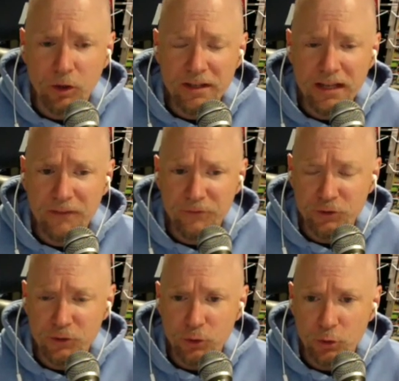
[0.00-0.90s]
All you have to
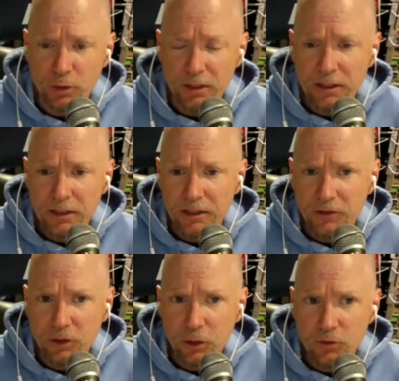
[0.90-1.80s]
do
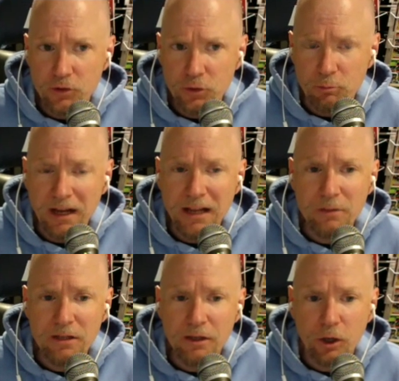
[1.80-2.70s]
is go to
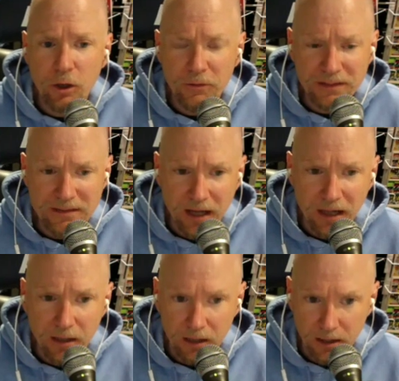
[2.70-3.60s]

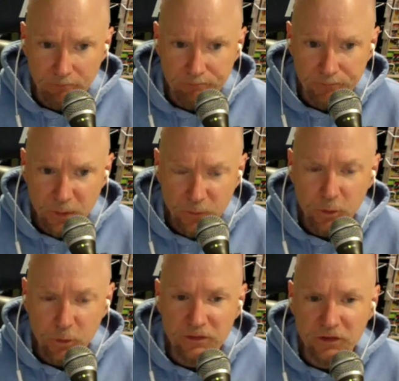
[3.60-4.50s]

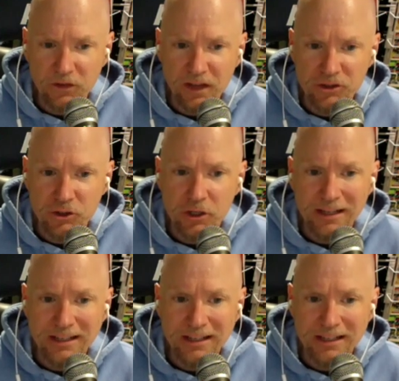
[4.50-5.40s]

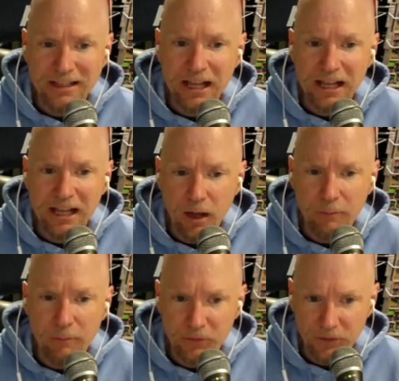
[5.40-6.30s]
buymeacoffee.com/Cap Comic
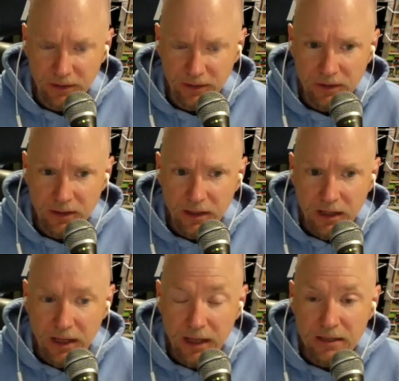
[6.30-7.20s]
Fans,
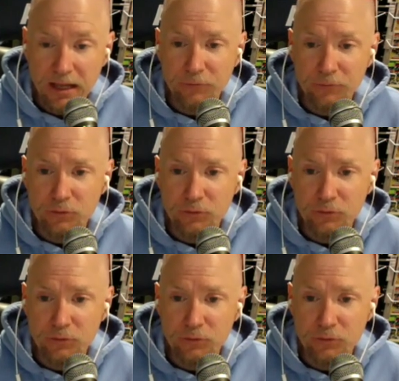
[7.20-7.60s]
and you have